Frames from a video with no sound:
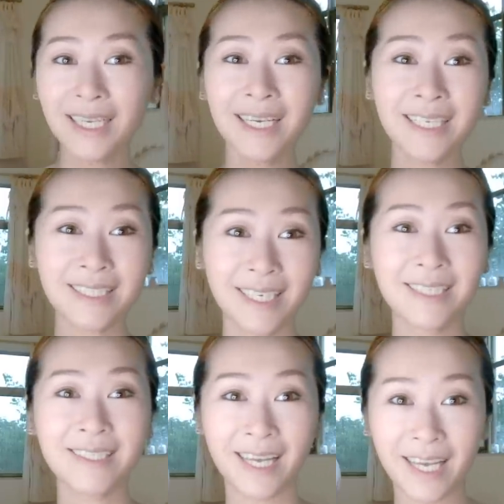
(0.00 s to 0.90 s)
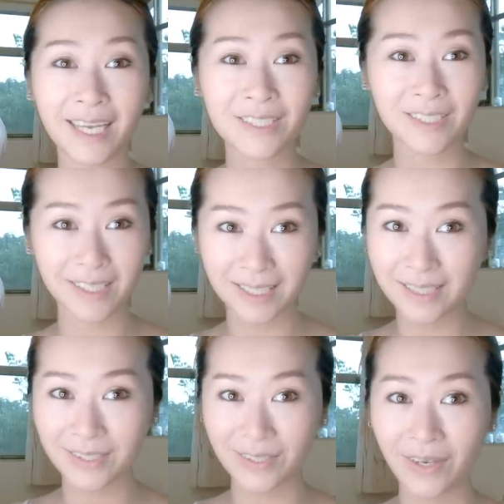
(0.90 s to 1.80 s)
since I actually need to
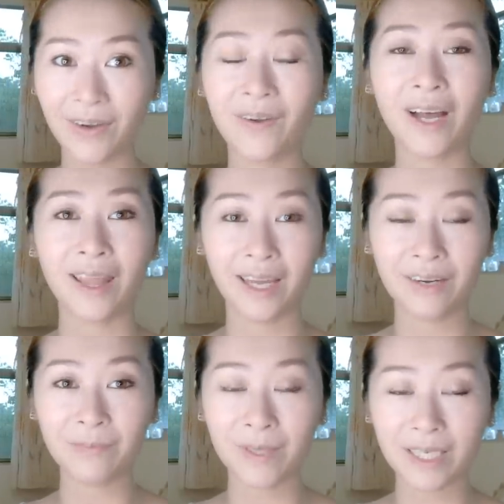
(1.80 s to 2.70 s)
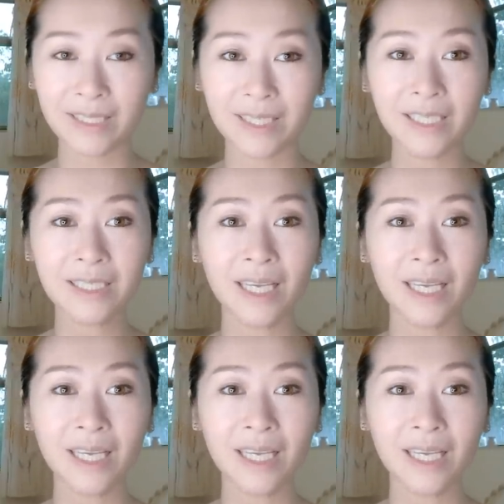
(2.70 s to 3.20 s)
go a lot of places.